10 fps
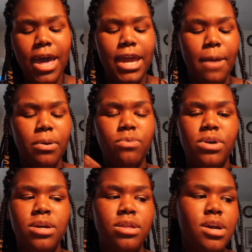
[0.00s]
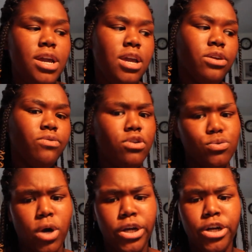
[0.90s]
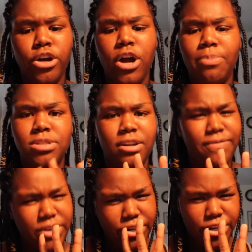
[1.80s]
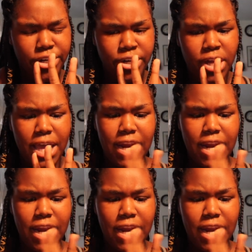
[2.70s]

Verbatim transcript: And I put it with either rose water or apple cider vinegar.